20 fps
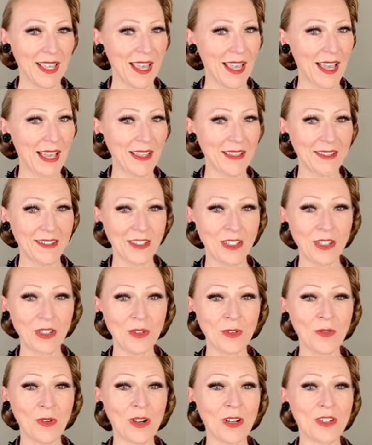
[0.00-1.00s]
as
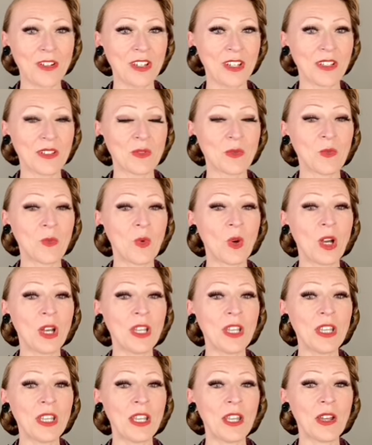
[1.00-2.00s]
you are just
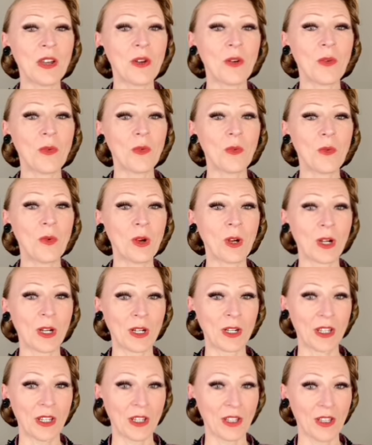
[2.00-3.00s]
one
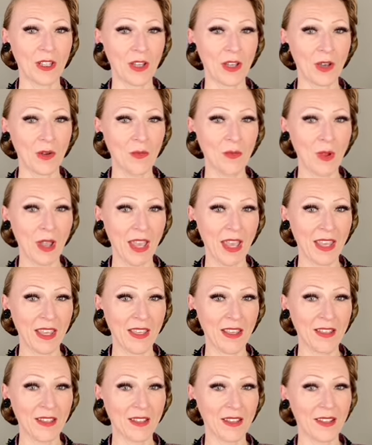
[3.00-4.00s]
word
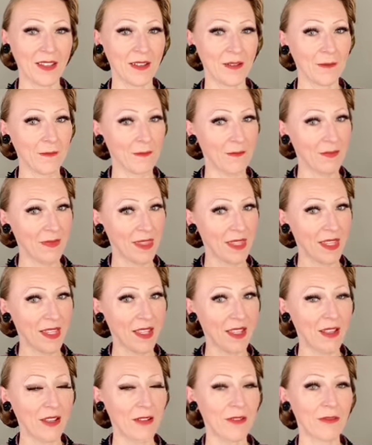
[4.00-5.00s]
away
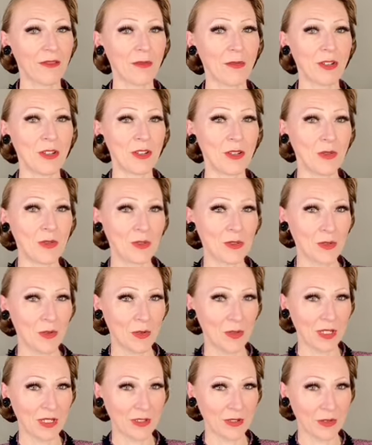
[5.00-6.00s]
from a new
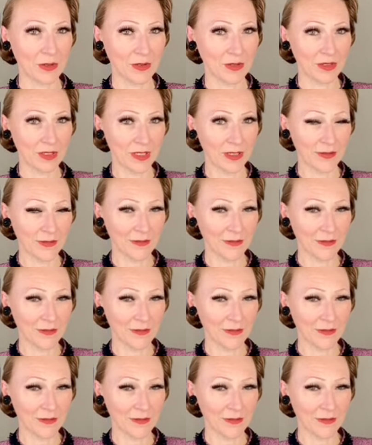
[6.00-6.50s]
story told.